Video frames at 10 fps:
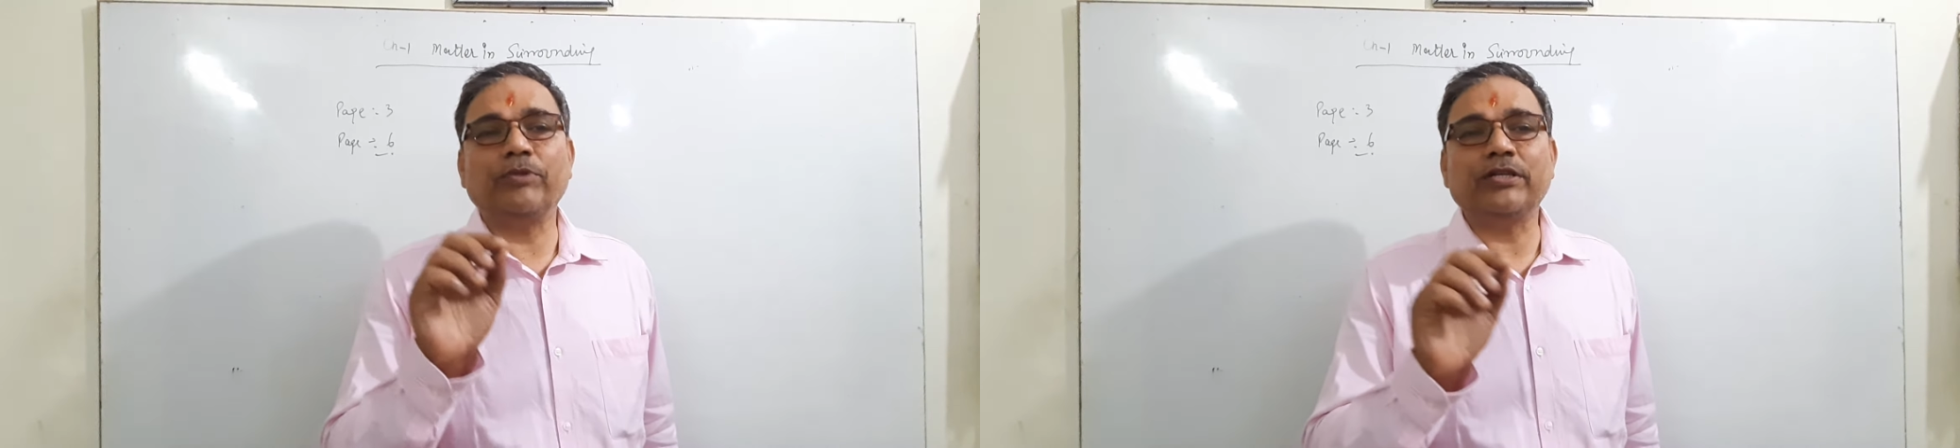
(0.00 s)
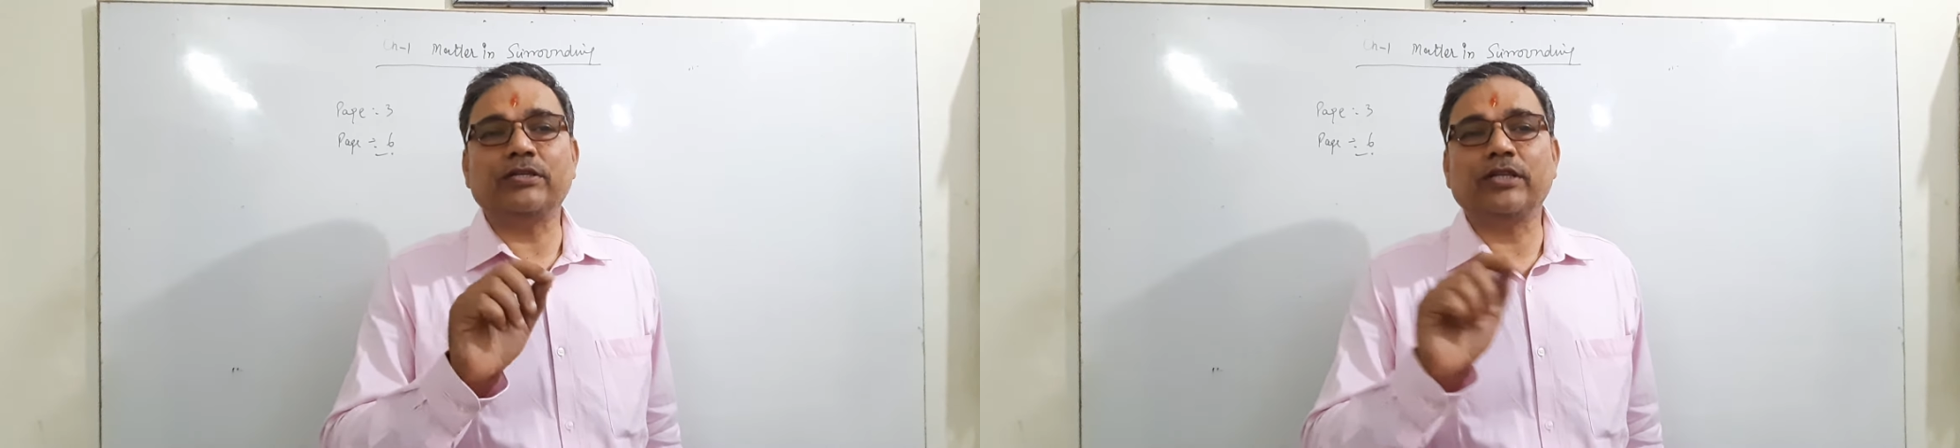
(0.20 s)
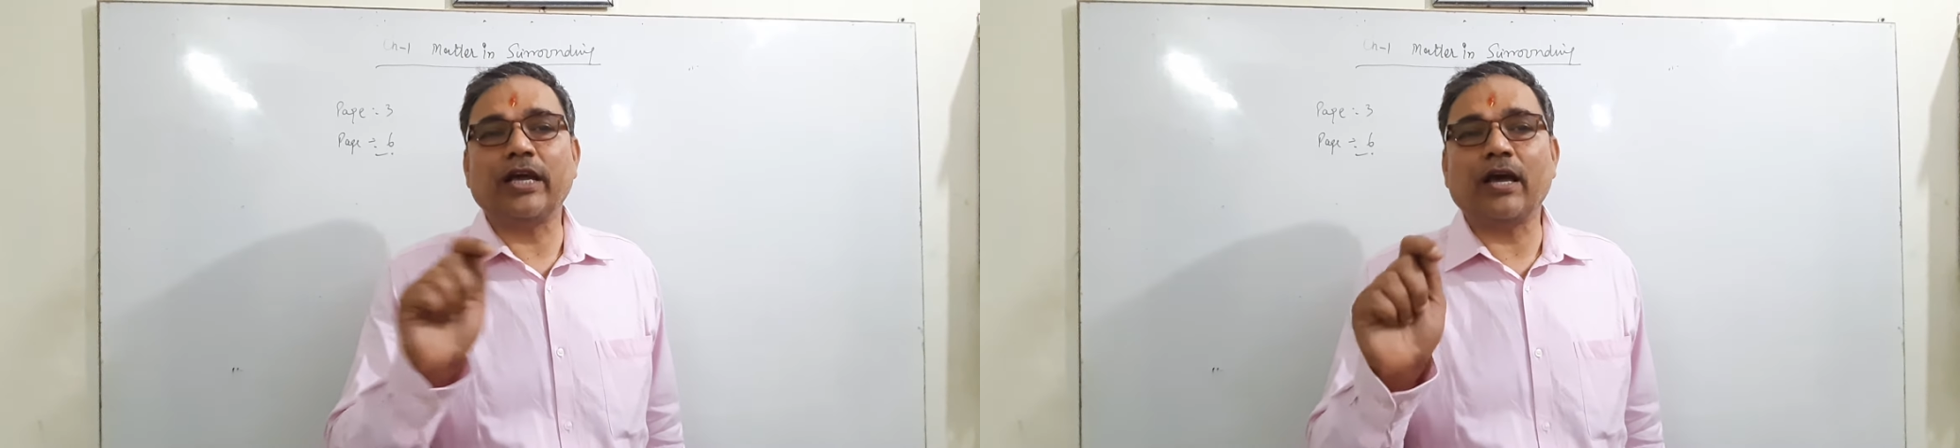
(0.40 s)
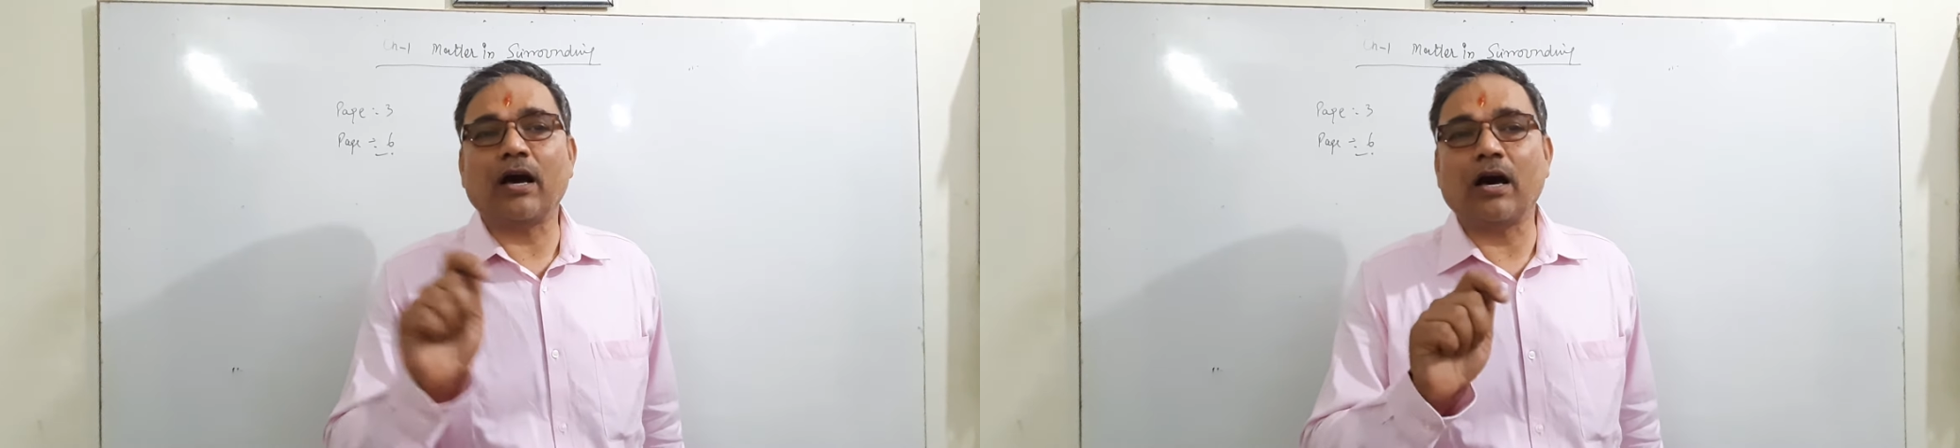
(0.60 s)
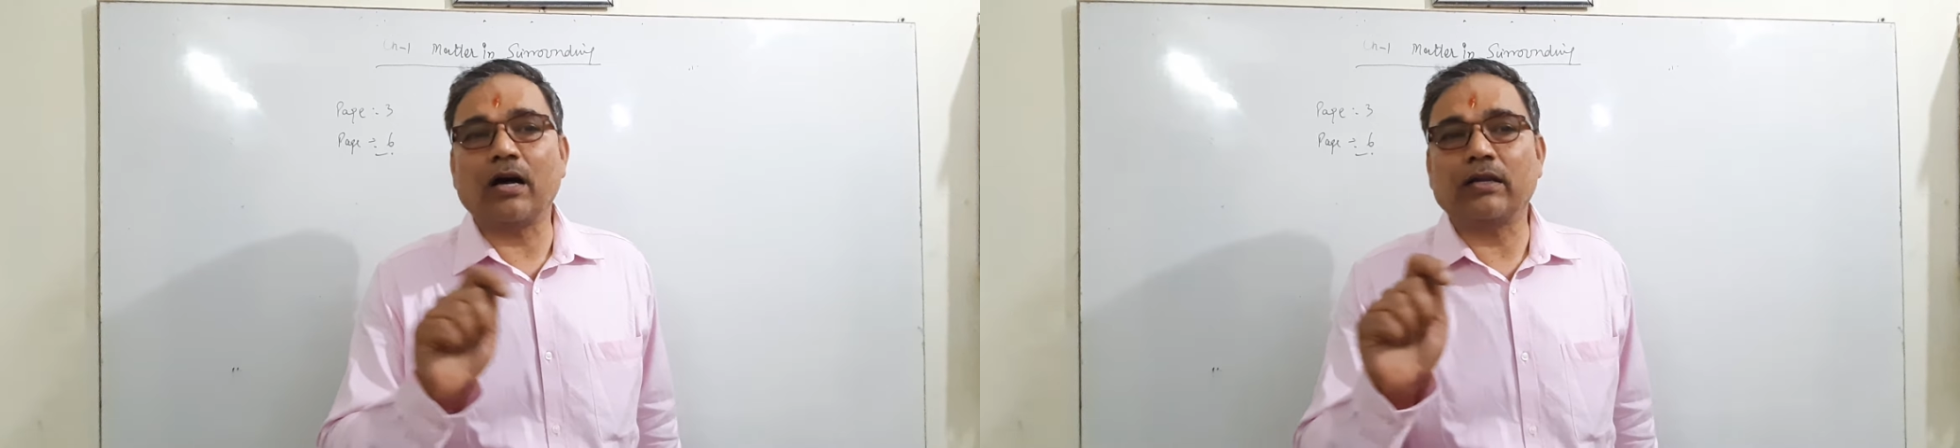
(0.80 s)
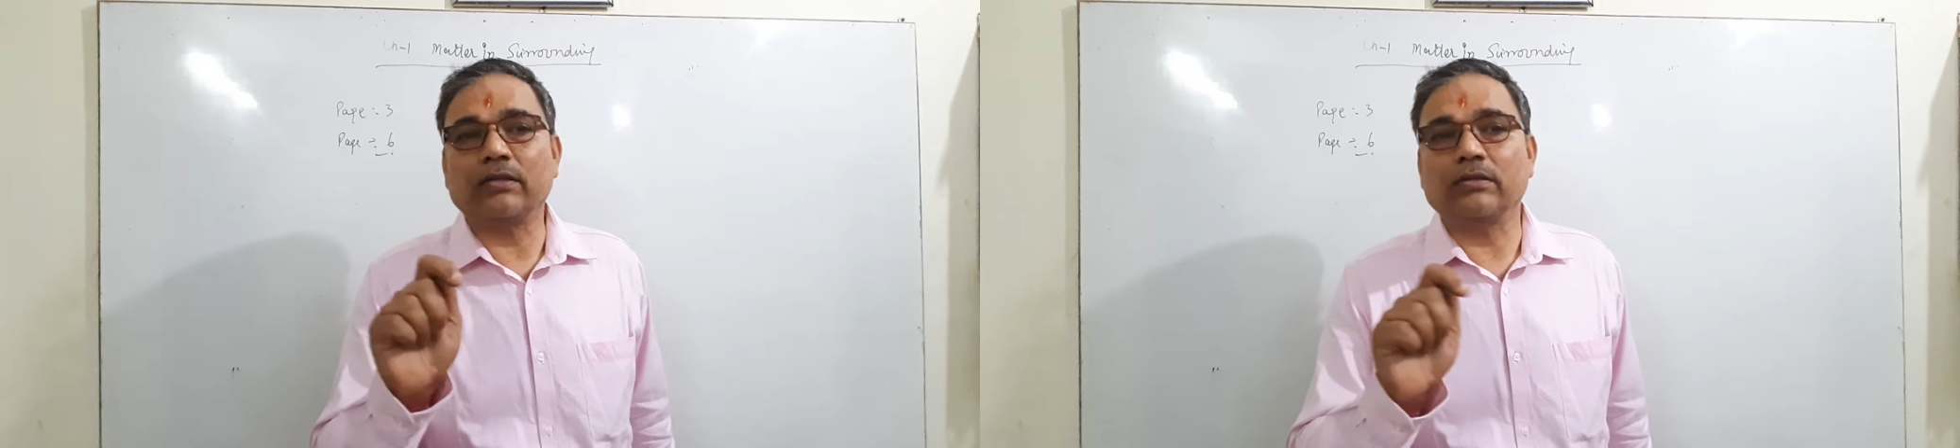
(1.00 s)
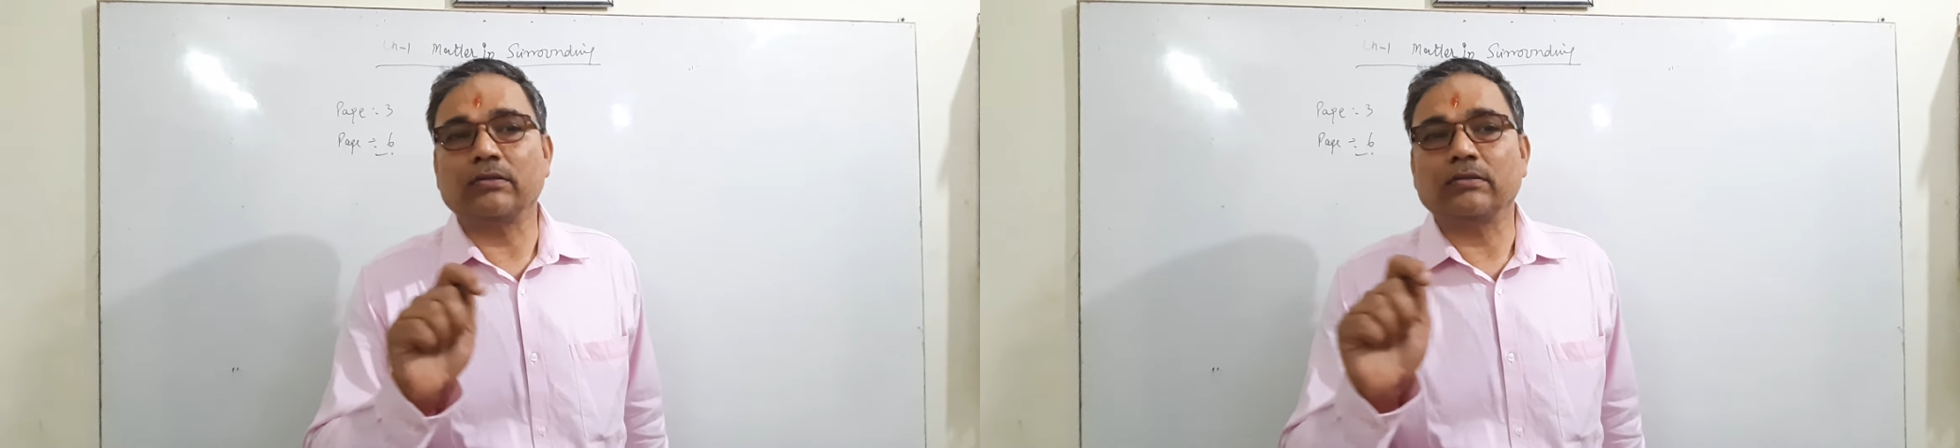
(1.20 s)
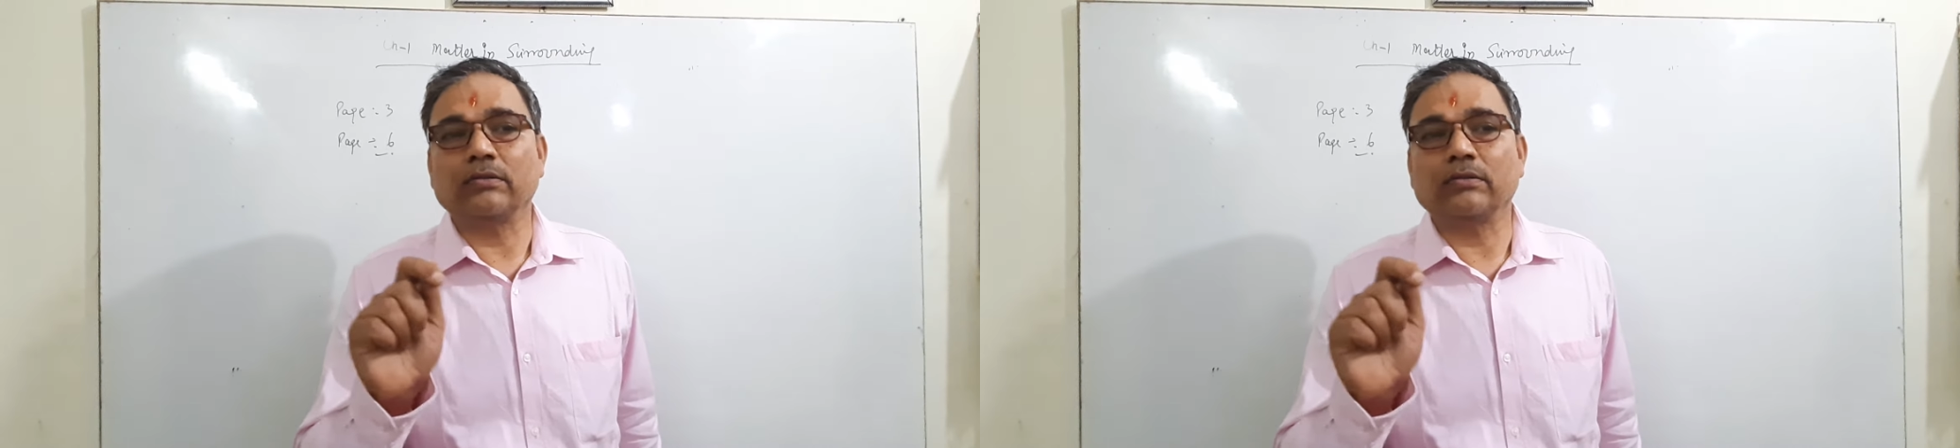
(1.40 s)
means they are